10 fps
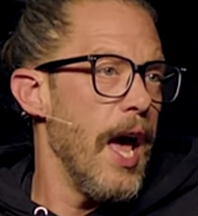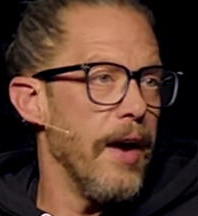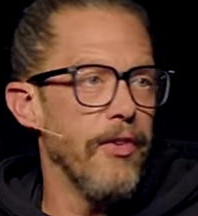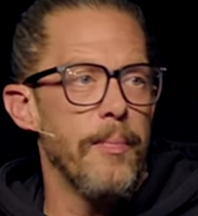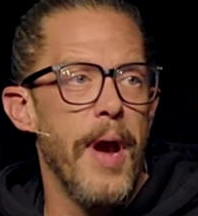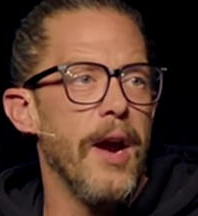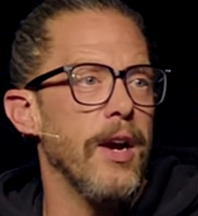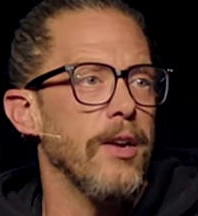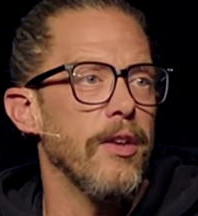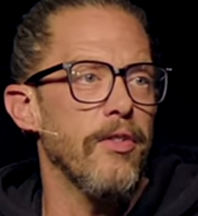every
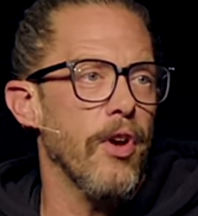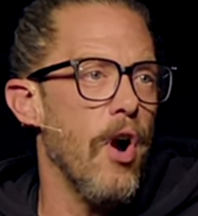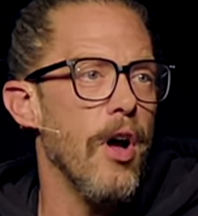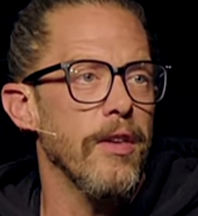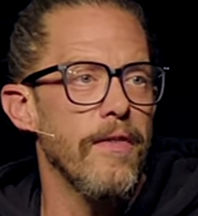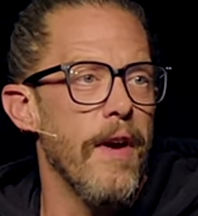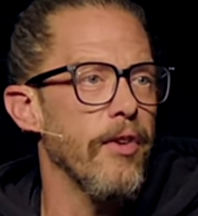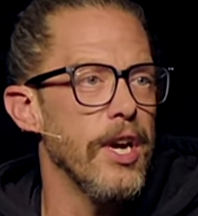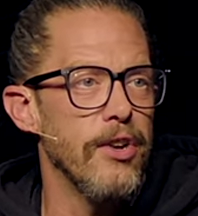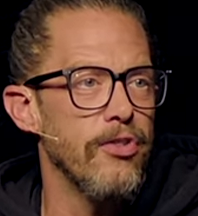parent is the cause of
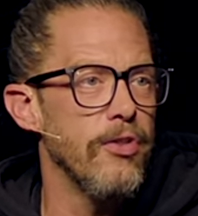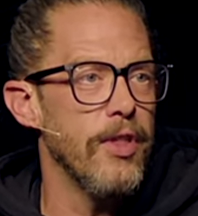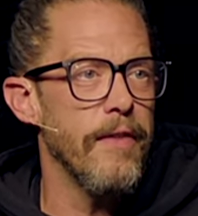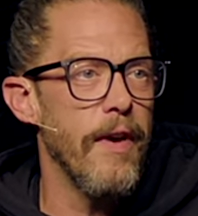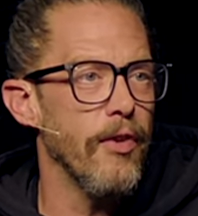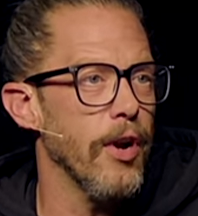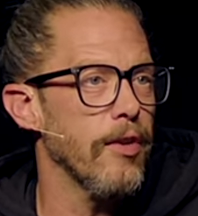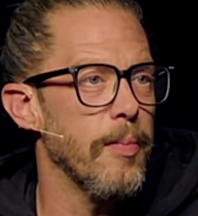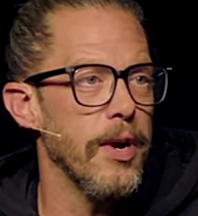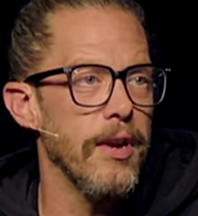every issue they've ever
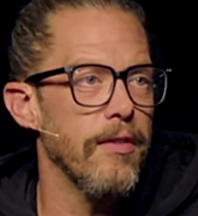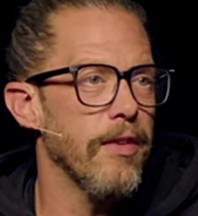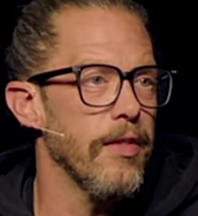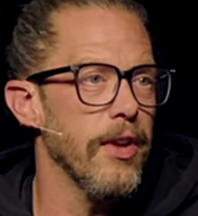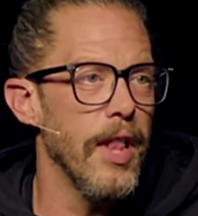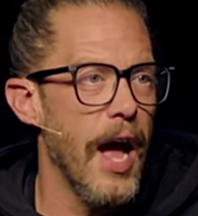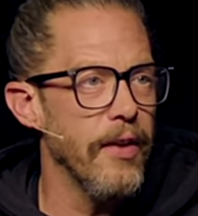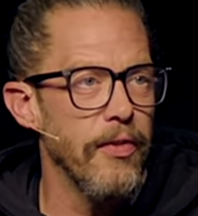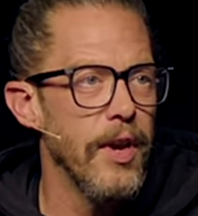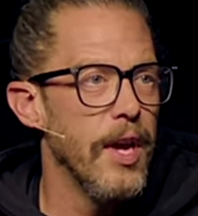experienced in their
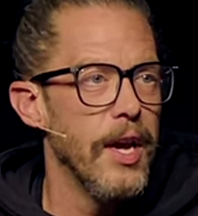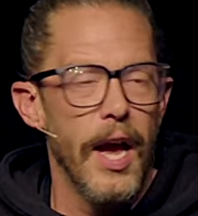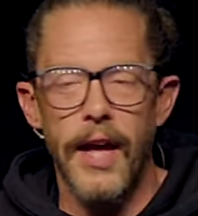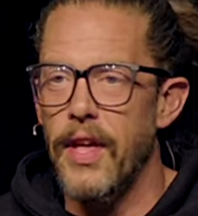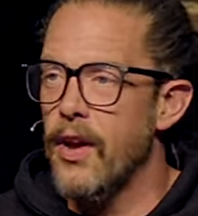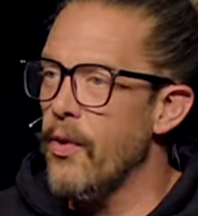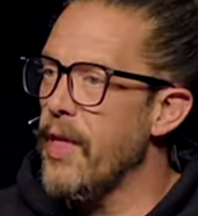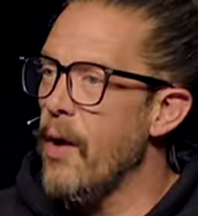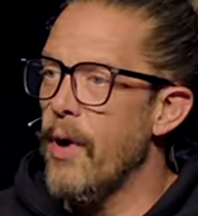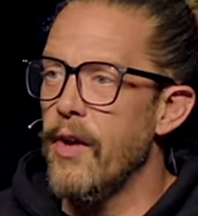life. And they go
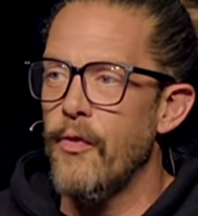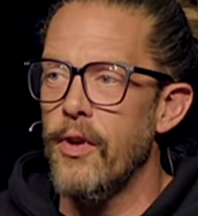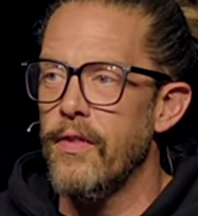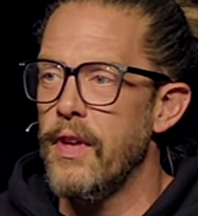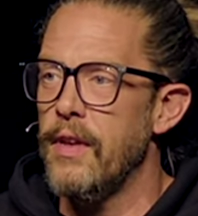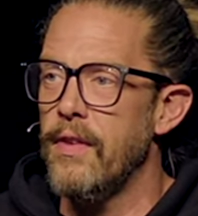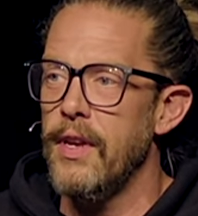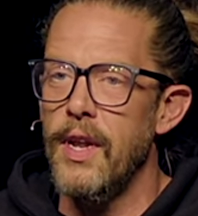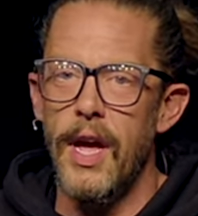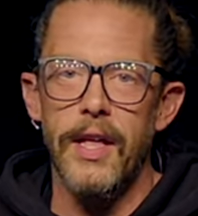that way for a
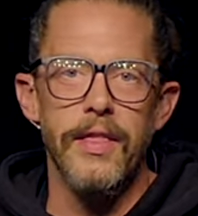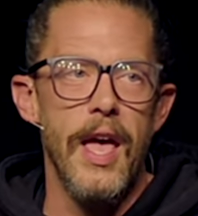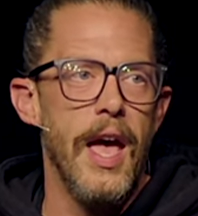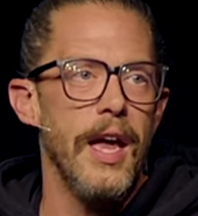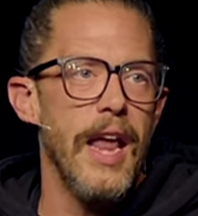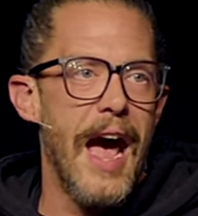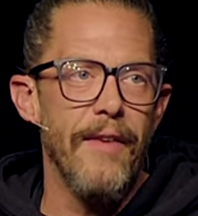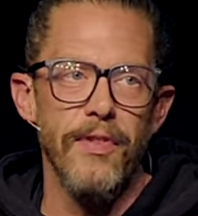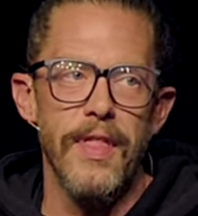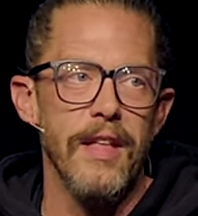season. And then
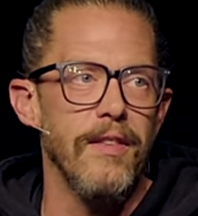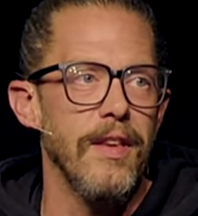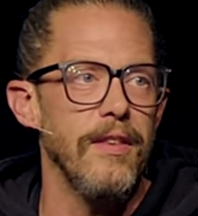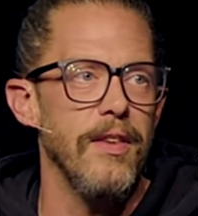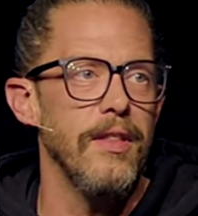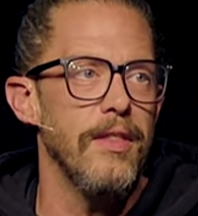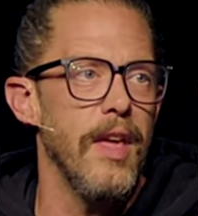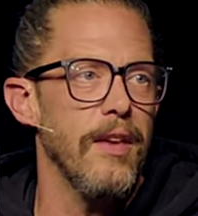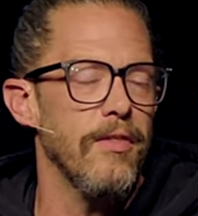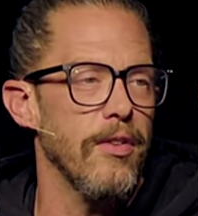after that season,
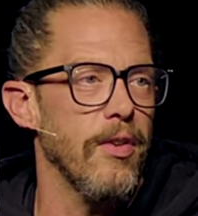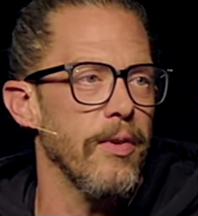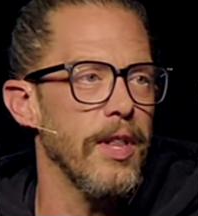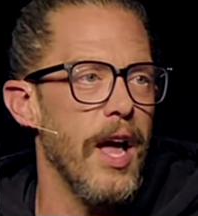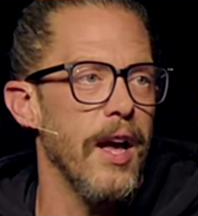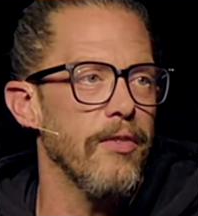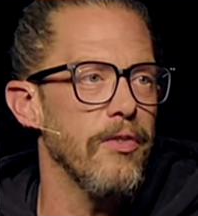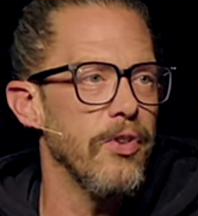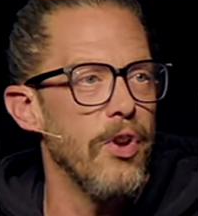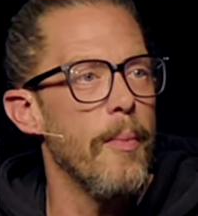they start to
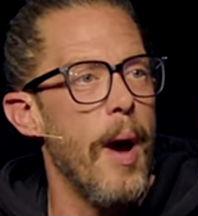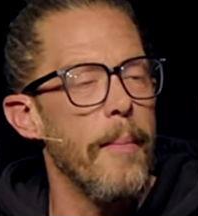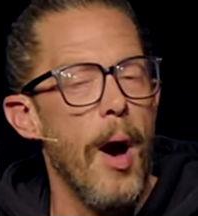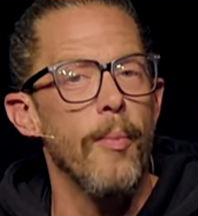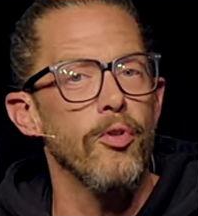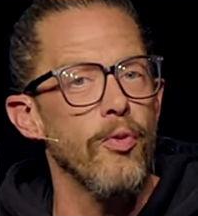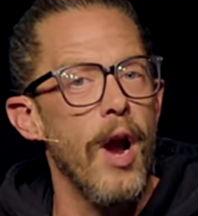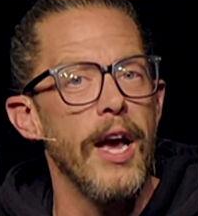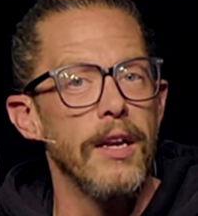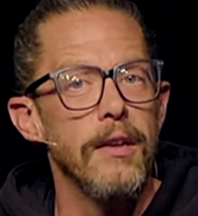realize, you know, my mom was
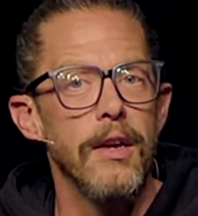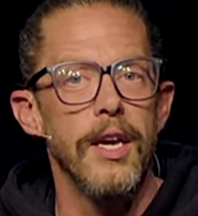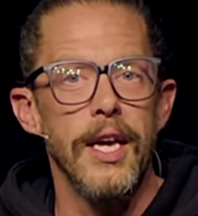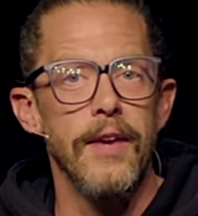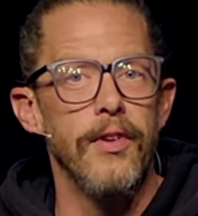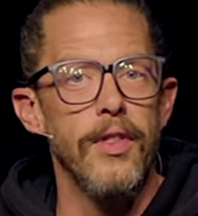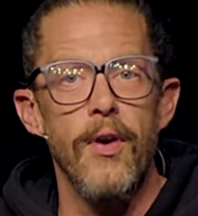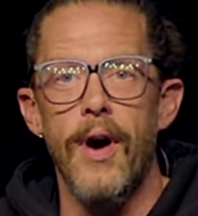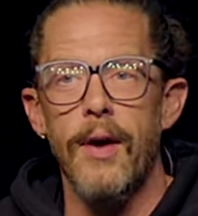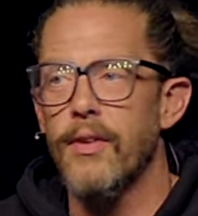right. Even
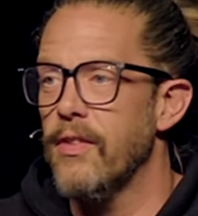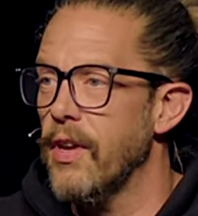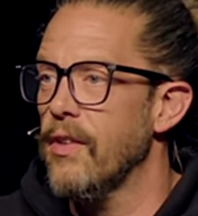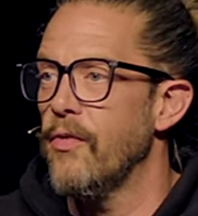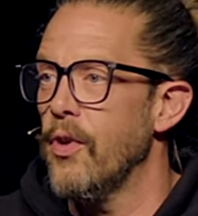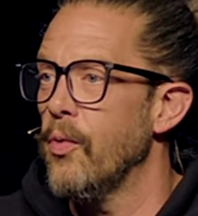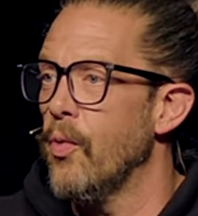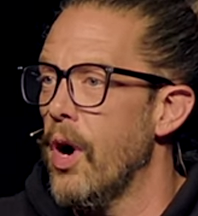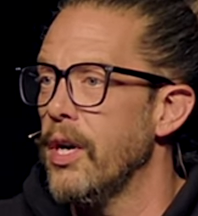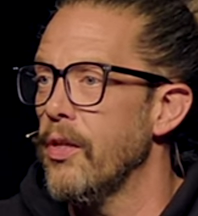though I was
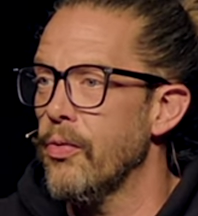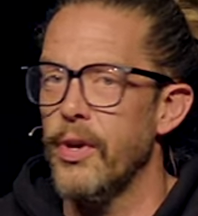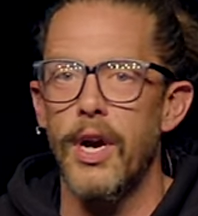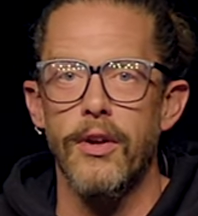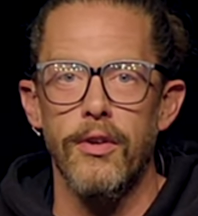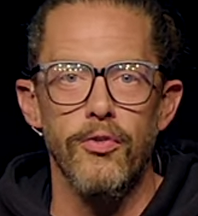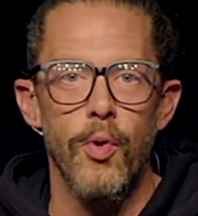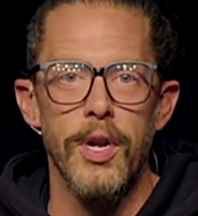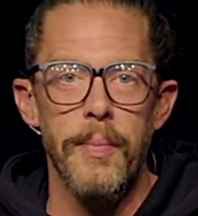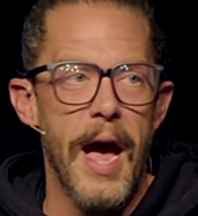6'1" and
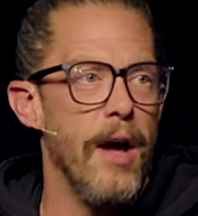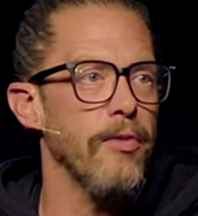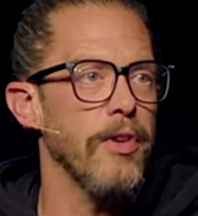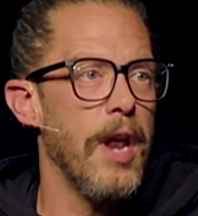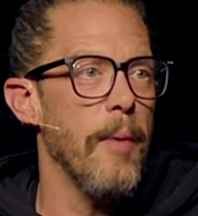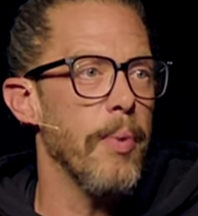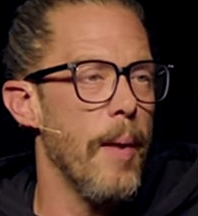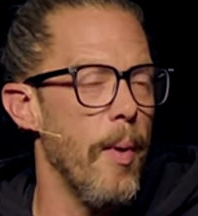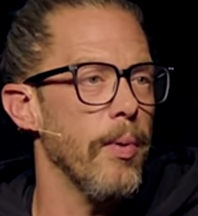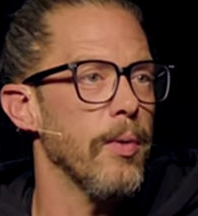320 pounds, and I
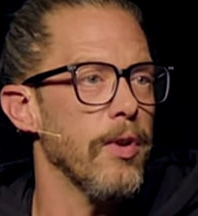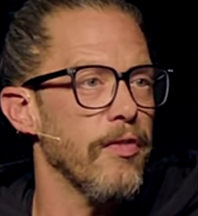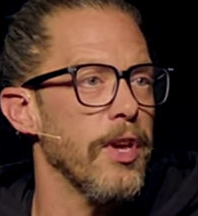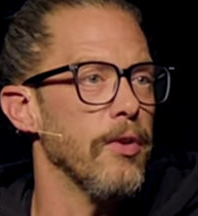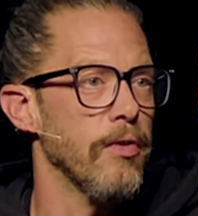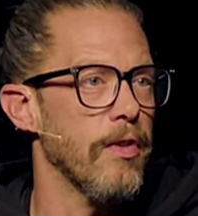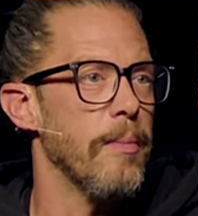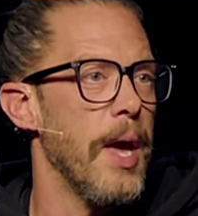probably would have killed some